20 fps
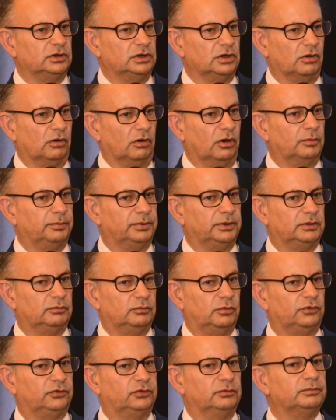into Europe,
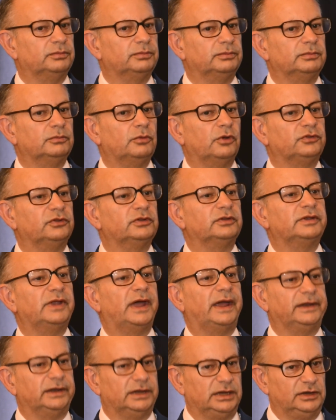it wasn't,
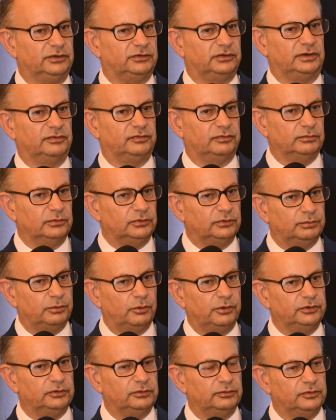wasn't that easy from
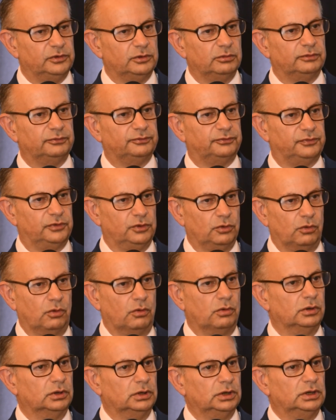the point of view of
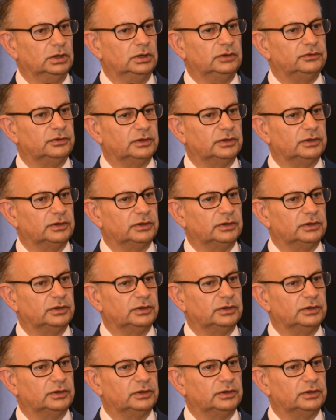fuel